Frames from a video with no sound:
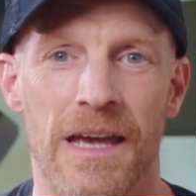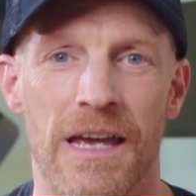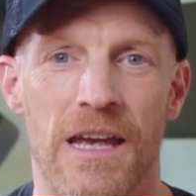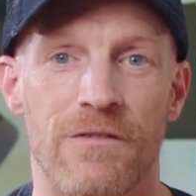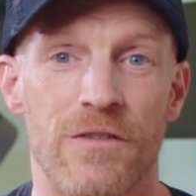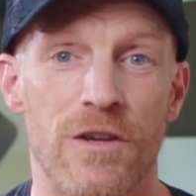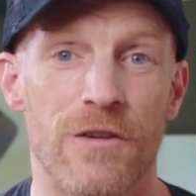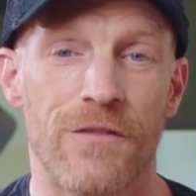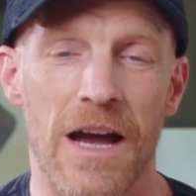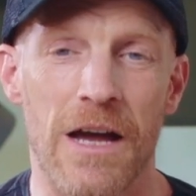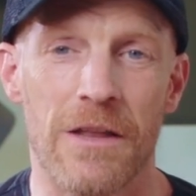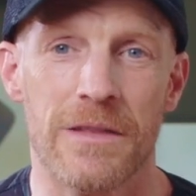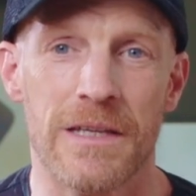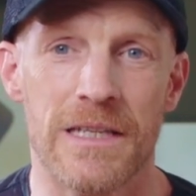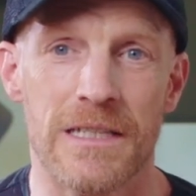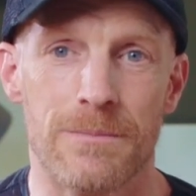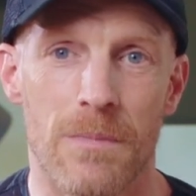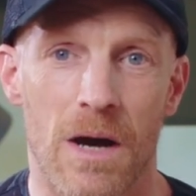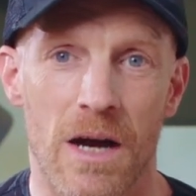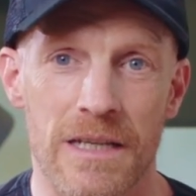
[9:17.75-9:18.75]
If you found
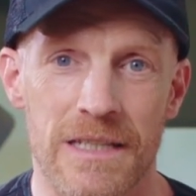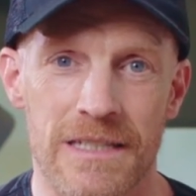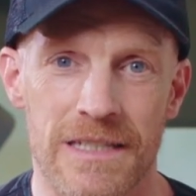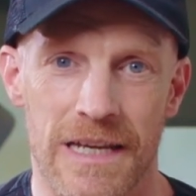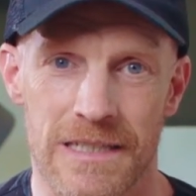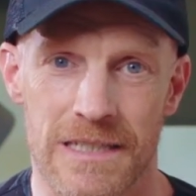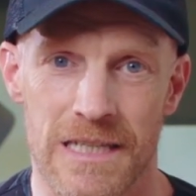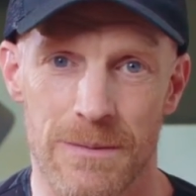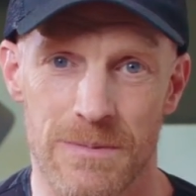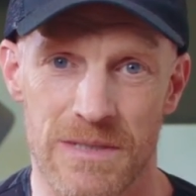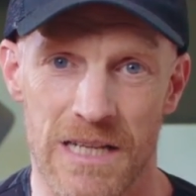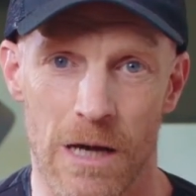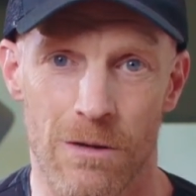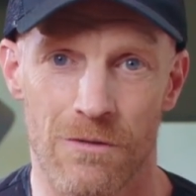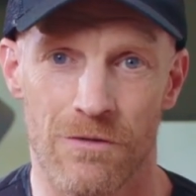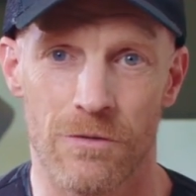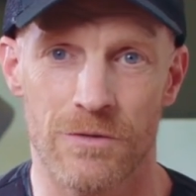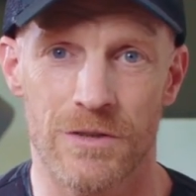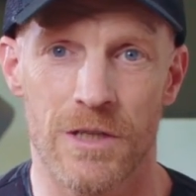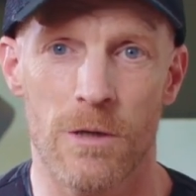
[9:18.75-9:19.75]
these mindset tips
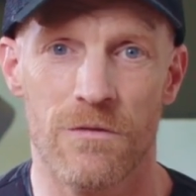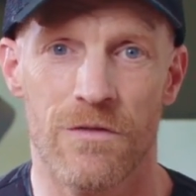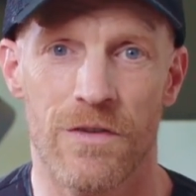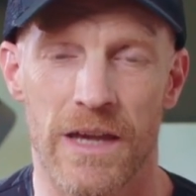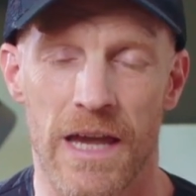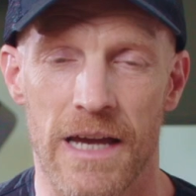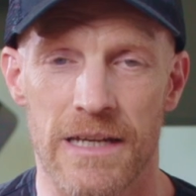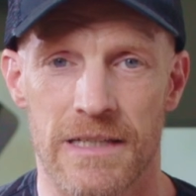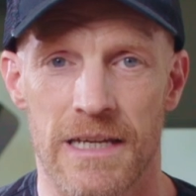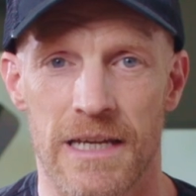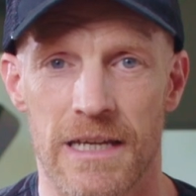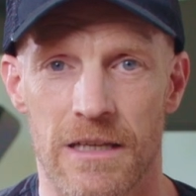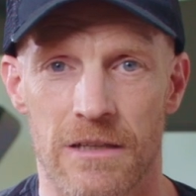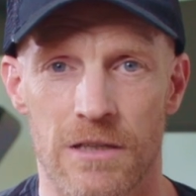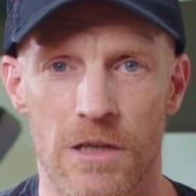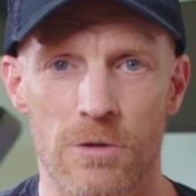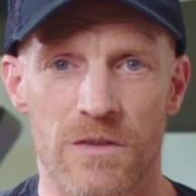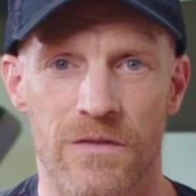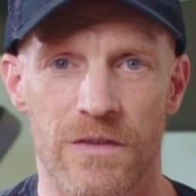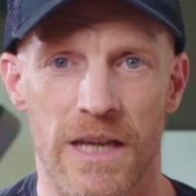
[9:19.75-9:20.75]
helpful, don't forget to hit the
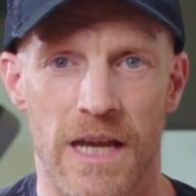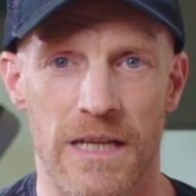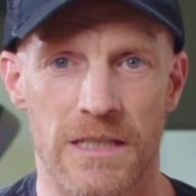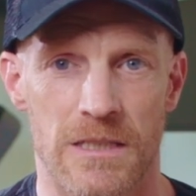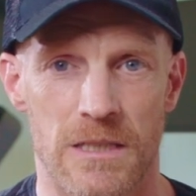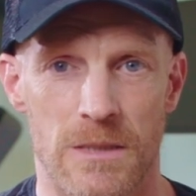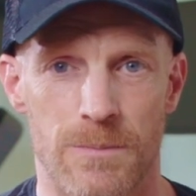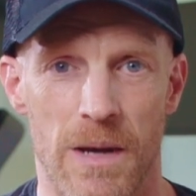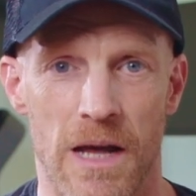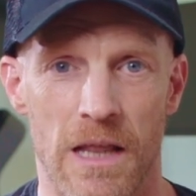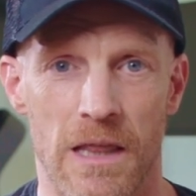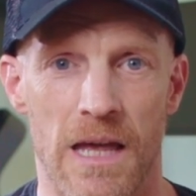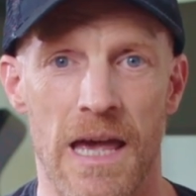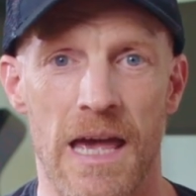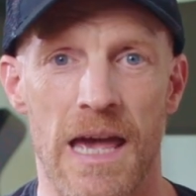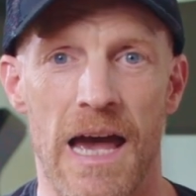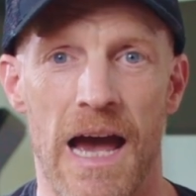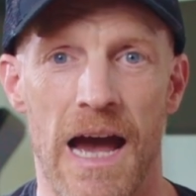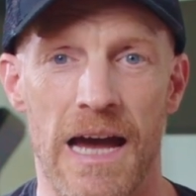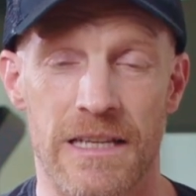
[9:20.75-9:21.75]
notifications bell
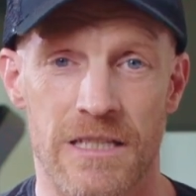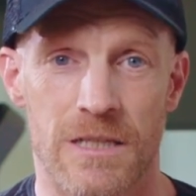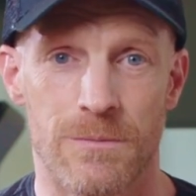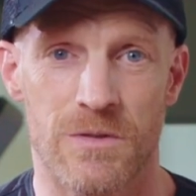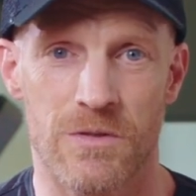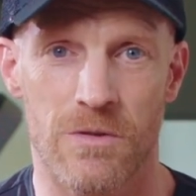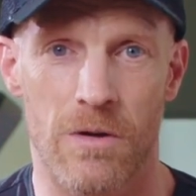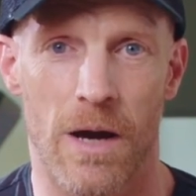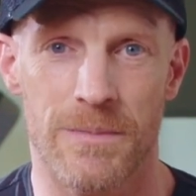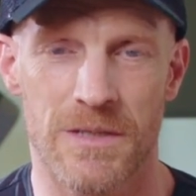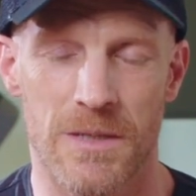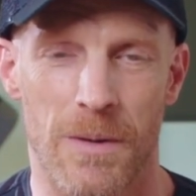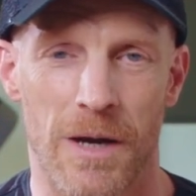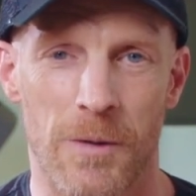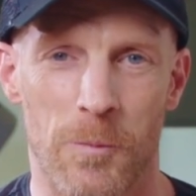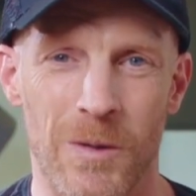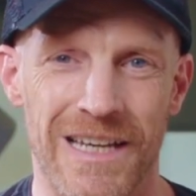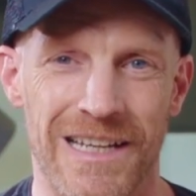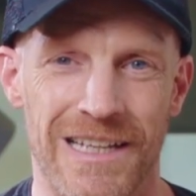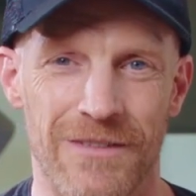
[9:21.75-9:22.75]
and subscribe to
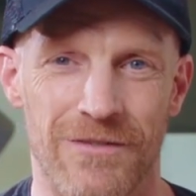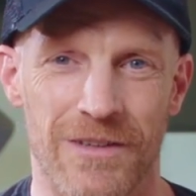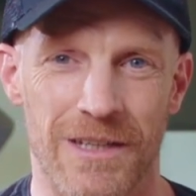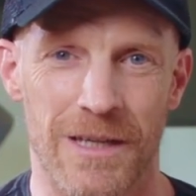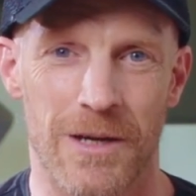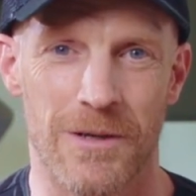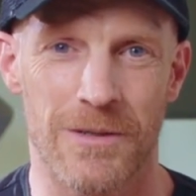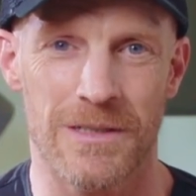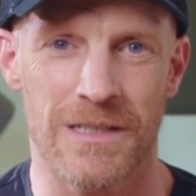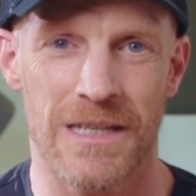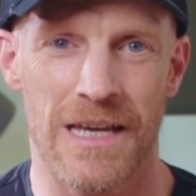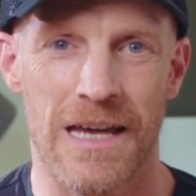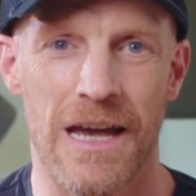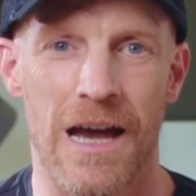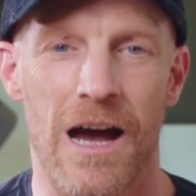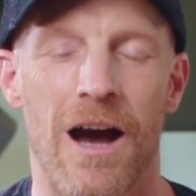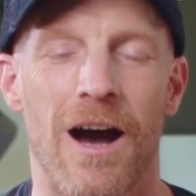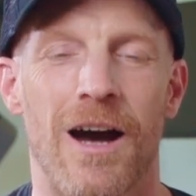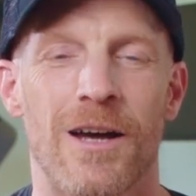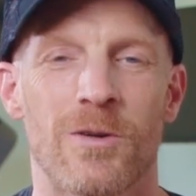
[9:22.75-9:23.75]
my weekly videos.
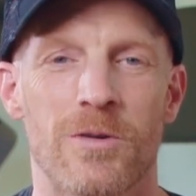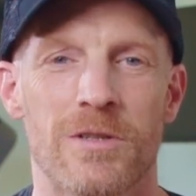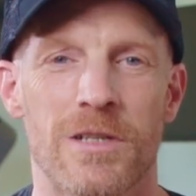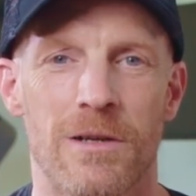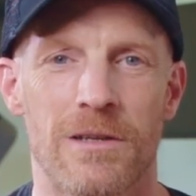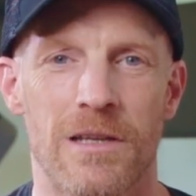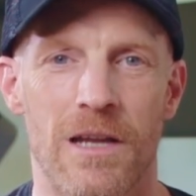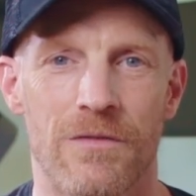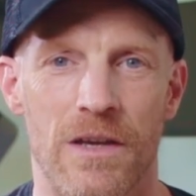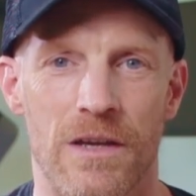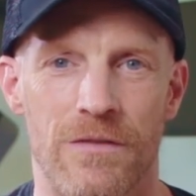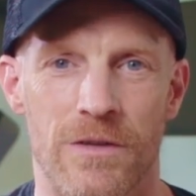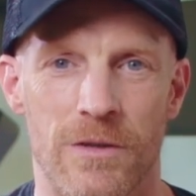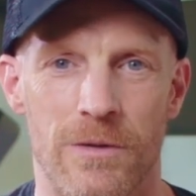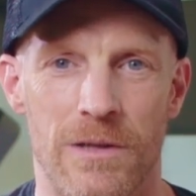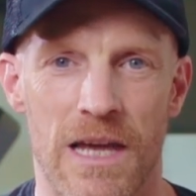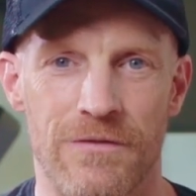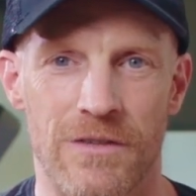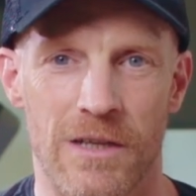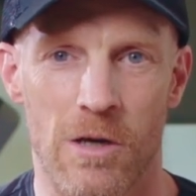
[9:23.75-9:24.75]
I'd also love it if
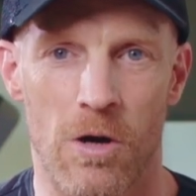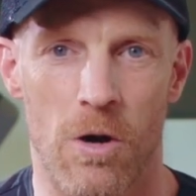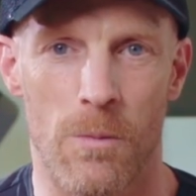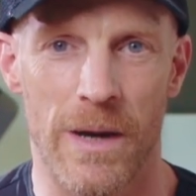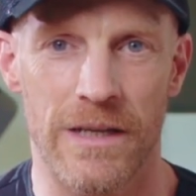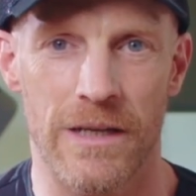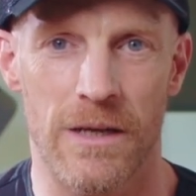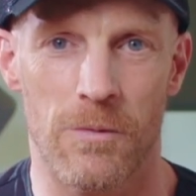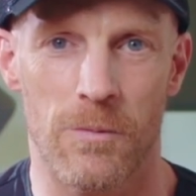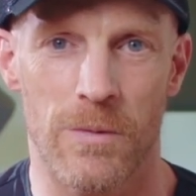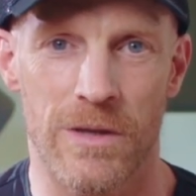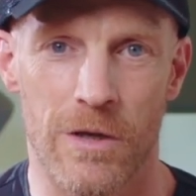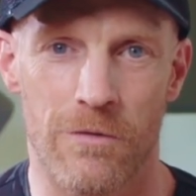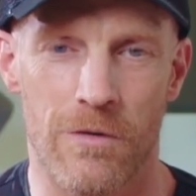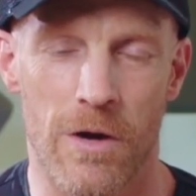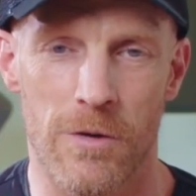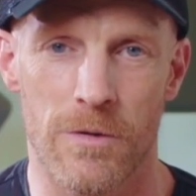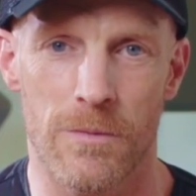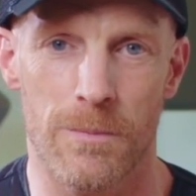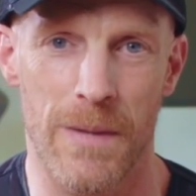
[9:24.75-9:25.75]
you left a comment with
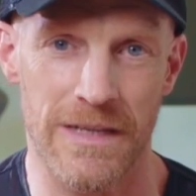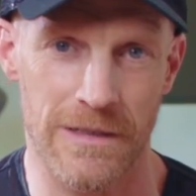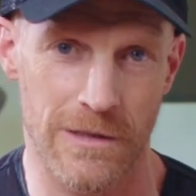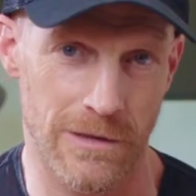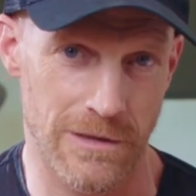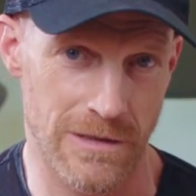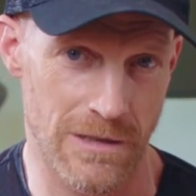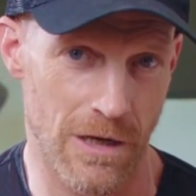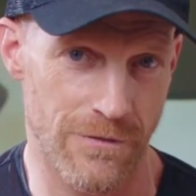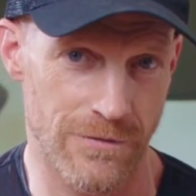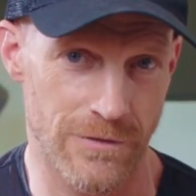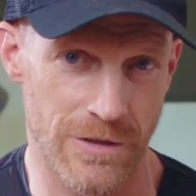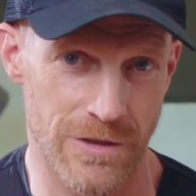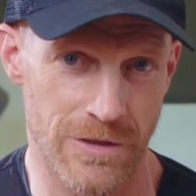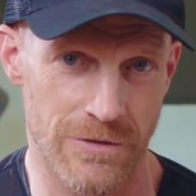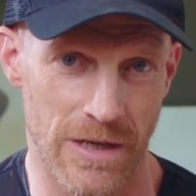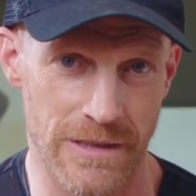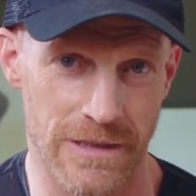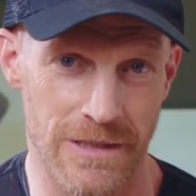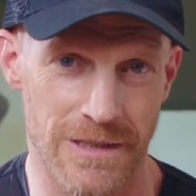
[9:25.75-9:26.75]
your own mental toughness
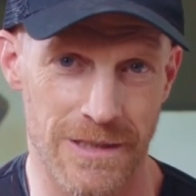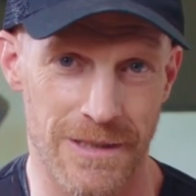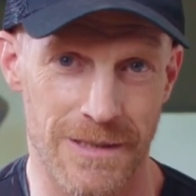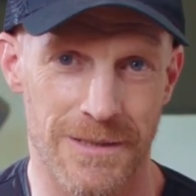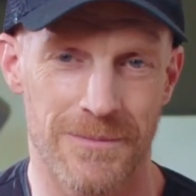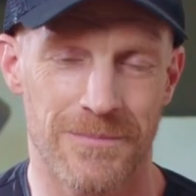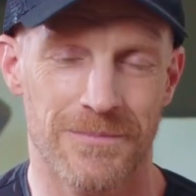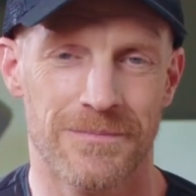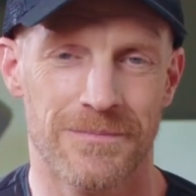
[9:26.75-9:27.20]
strategies.